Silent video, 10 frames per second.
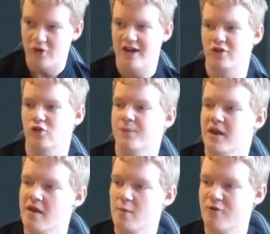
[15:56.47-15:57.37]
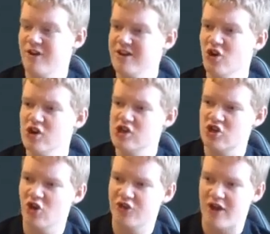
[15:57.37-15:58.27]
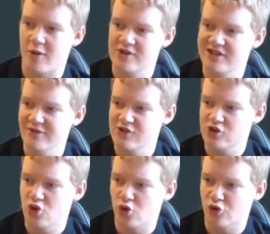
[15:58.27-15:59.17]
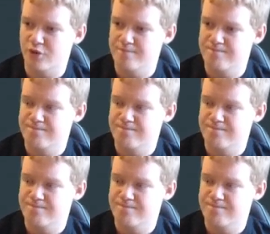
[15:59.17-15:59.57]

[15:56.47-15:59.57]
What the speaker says: or Eckel. But we've had 9 shots now and we still haven't scored.